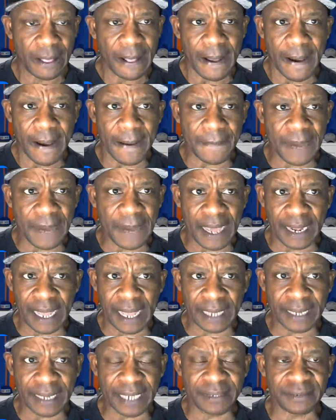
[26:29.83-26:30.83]
I
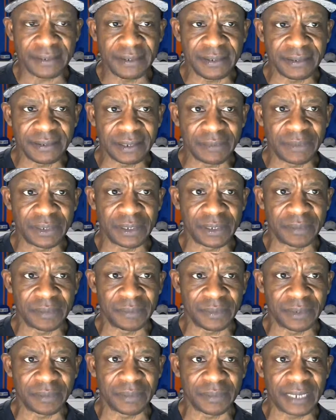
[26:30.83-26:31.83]
like to see some of
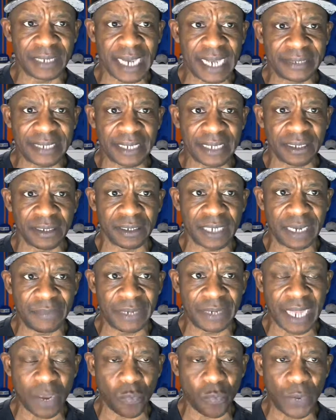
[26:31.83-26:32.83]
them guys that can come
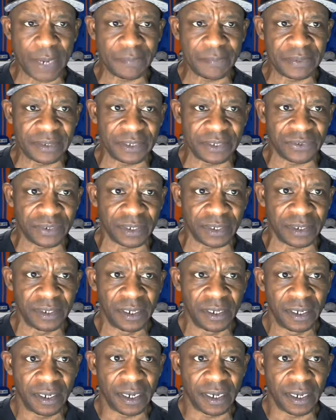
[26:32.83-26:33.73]
in that wing position.